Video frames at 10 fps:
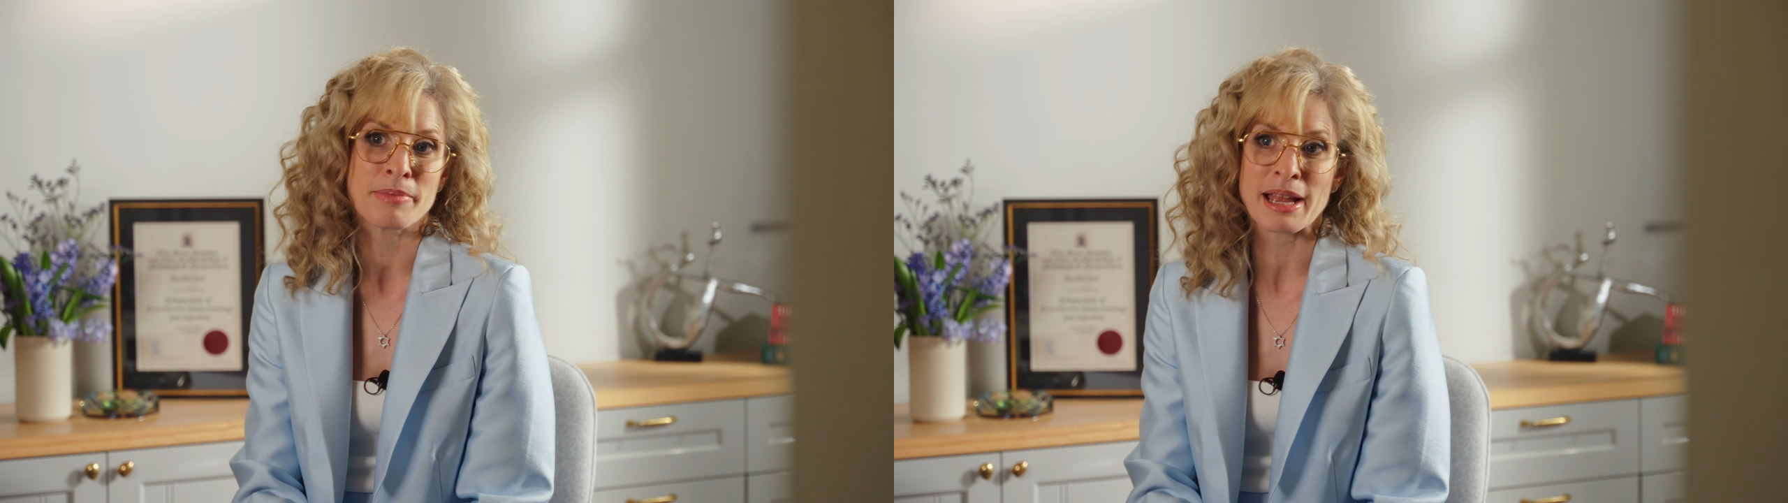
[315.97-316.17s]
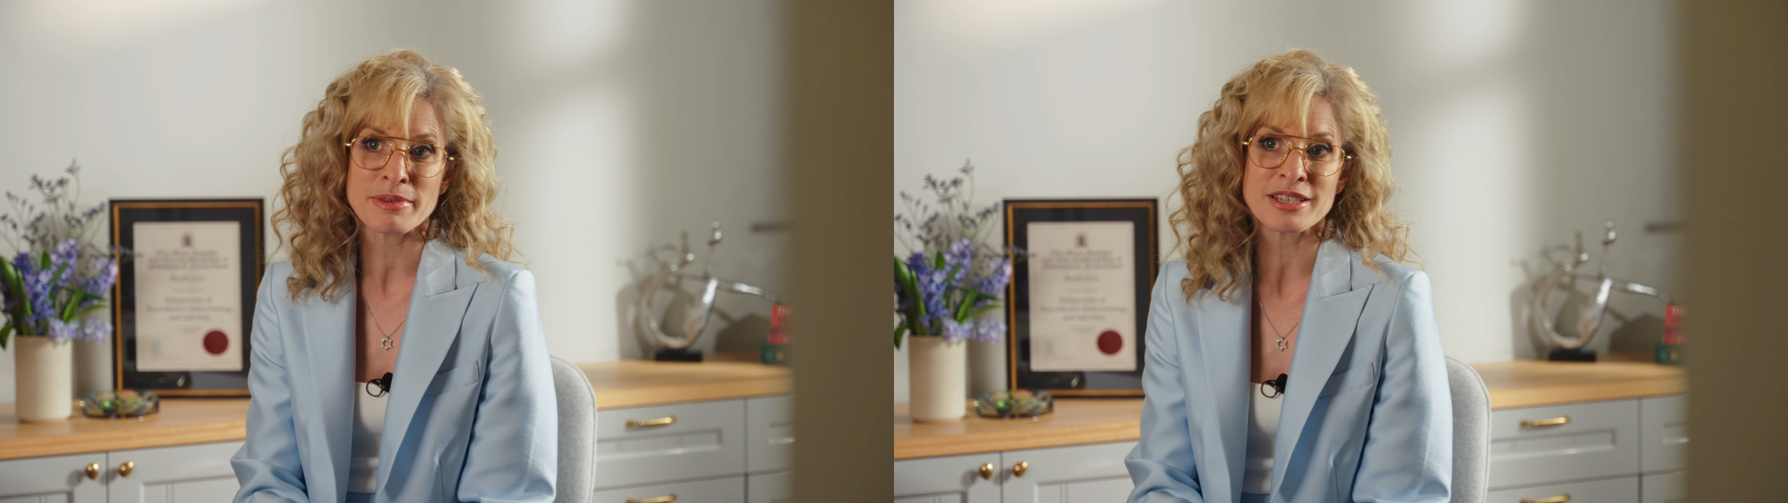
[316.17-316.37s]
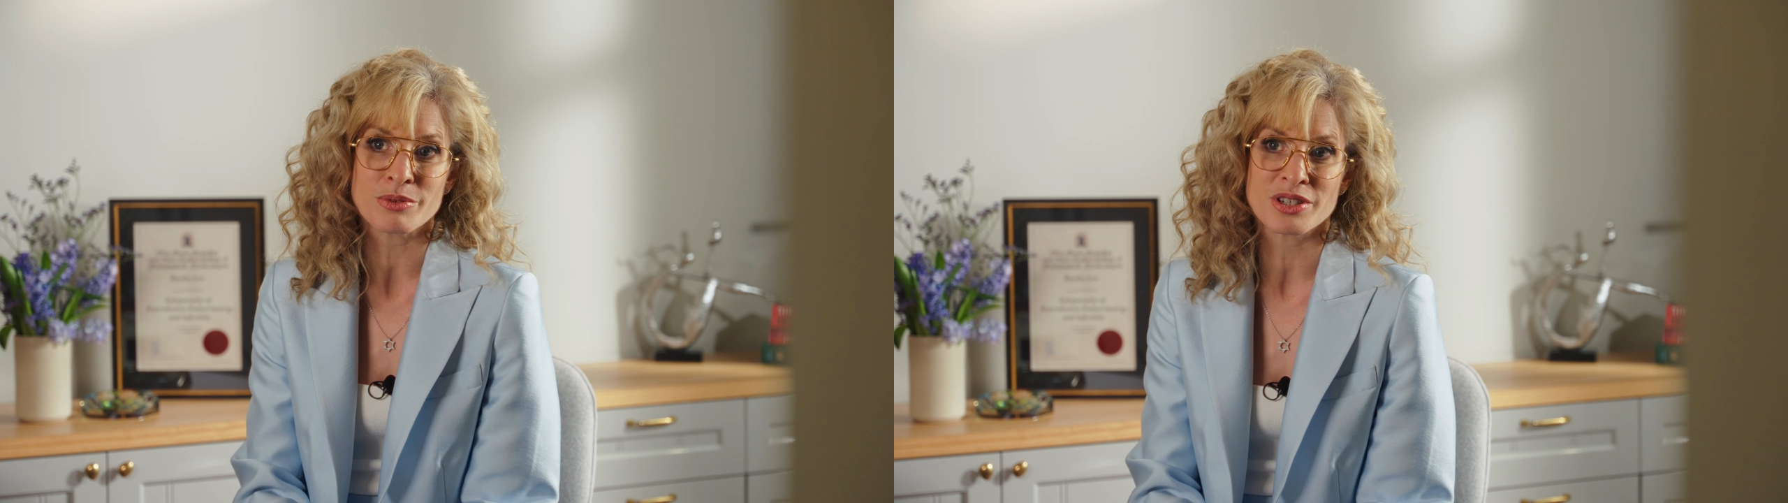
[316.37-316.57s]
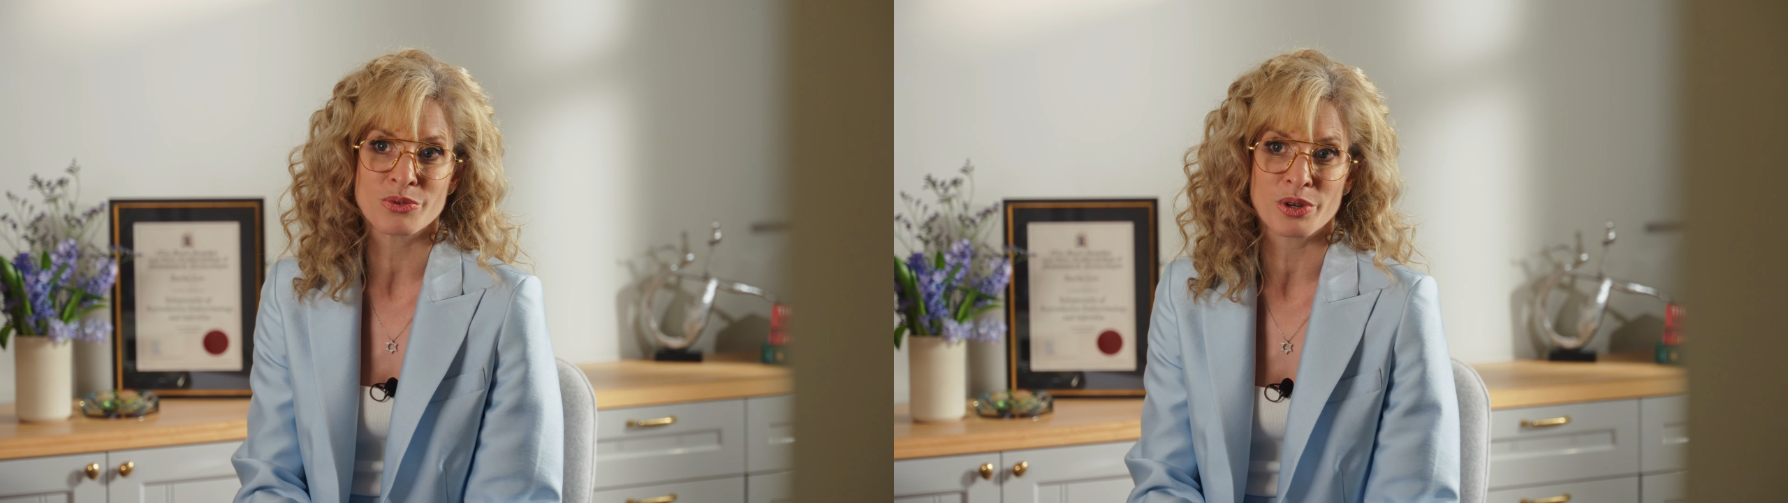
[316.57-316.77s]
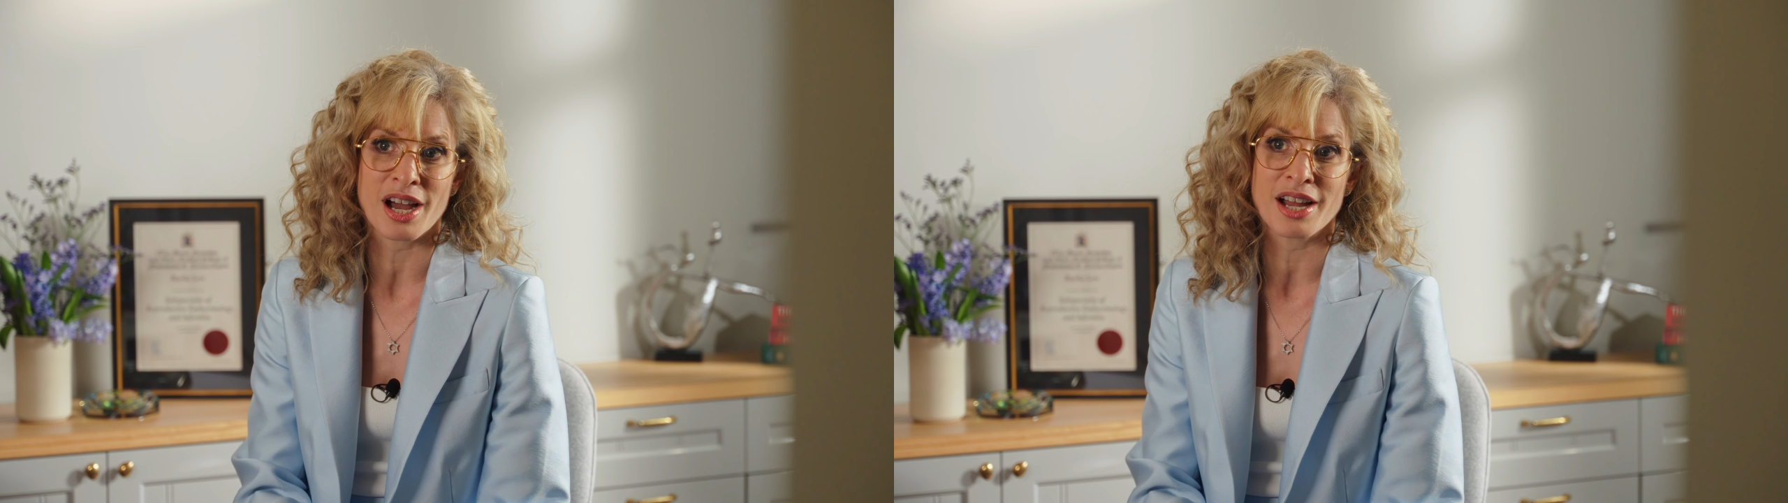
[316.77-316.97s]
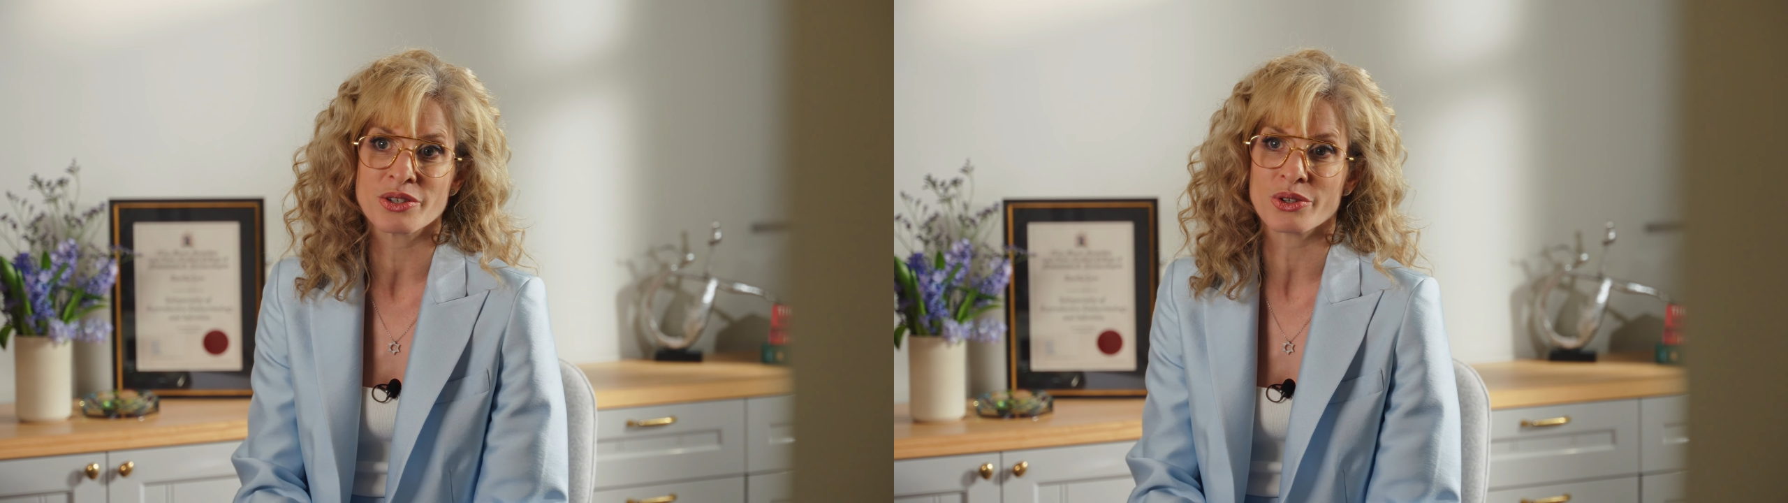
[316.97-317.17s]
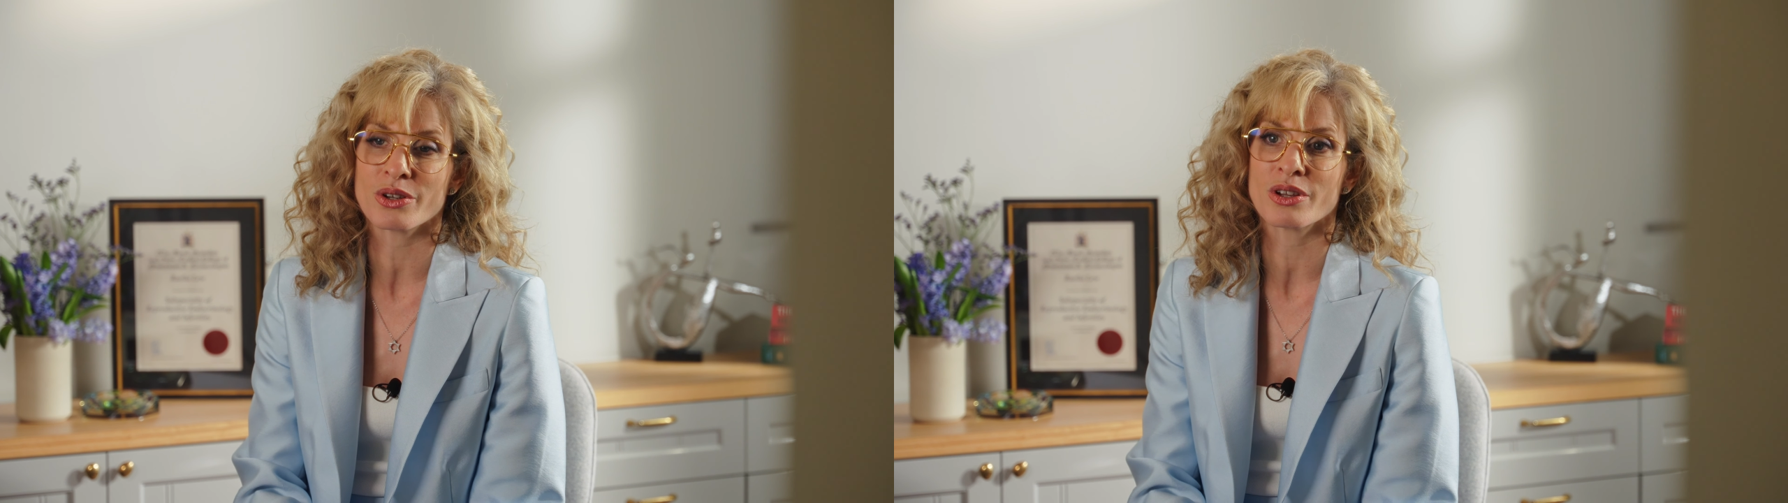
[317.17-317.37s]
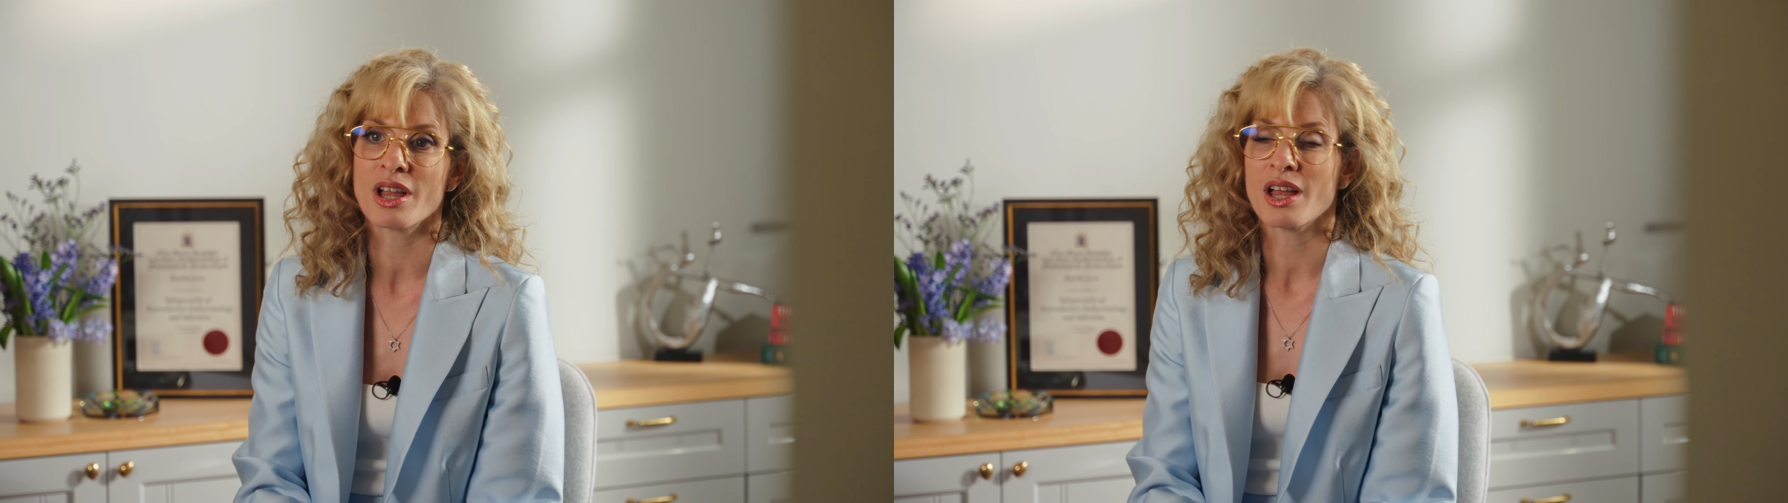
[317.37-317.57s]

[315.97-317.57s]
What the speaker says: babies, which is what I do,